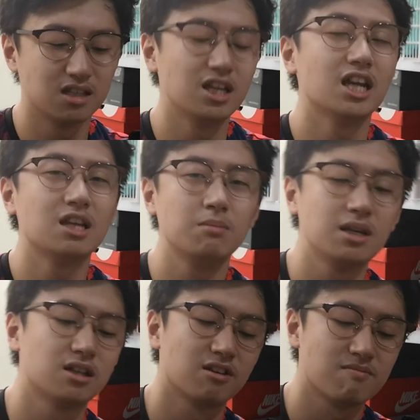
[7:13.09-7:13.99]
a daily
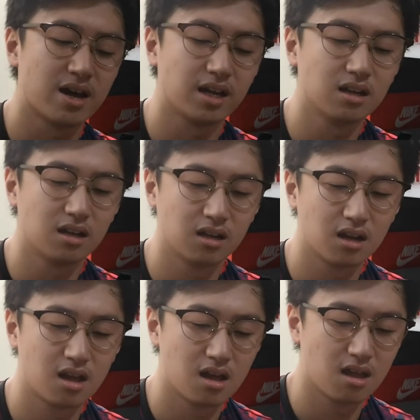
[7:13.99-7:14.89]
beater of mine,
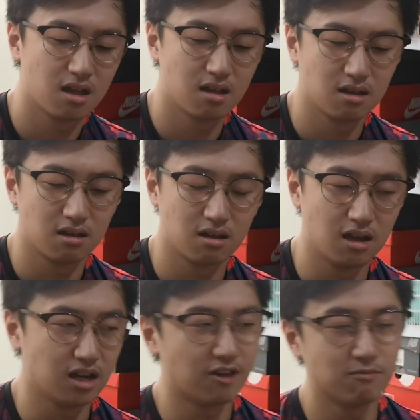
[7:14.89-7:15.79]

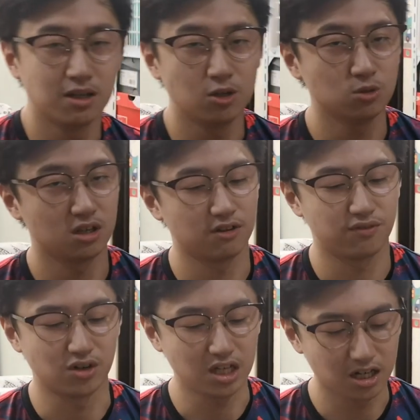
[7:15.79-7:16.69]
and I've been using
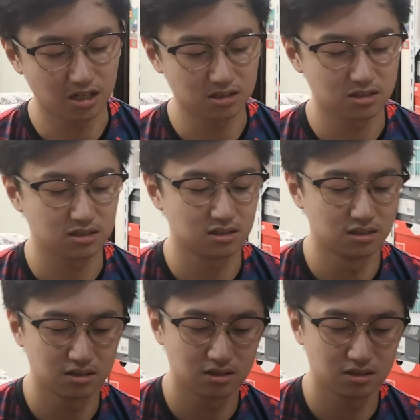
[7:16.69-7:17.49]
it for years,